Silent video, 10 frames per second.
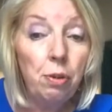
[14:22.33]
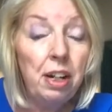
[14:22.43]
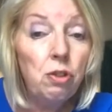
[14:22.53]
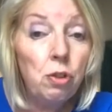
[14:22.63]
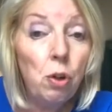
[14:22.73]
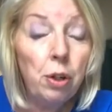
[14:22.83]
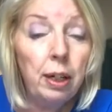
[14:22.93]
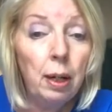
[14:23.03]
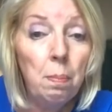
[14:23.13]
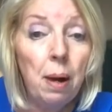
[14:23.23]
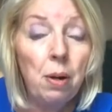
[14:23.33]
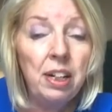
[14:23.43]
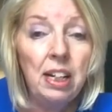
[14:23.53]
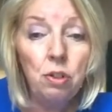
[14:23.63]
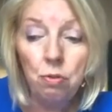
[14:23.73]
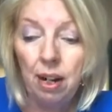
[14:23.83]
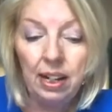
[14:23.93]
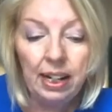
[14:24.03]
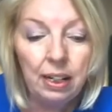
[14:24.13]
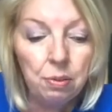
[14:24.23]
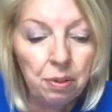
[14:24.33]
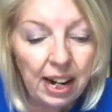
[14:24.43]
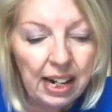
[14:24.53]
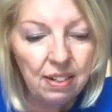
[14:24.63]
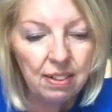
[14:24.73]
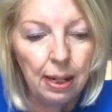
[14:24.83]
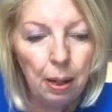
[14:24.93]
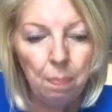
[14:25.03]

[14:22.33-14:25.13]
So he's talking about he's running a race.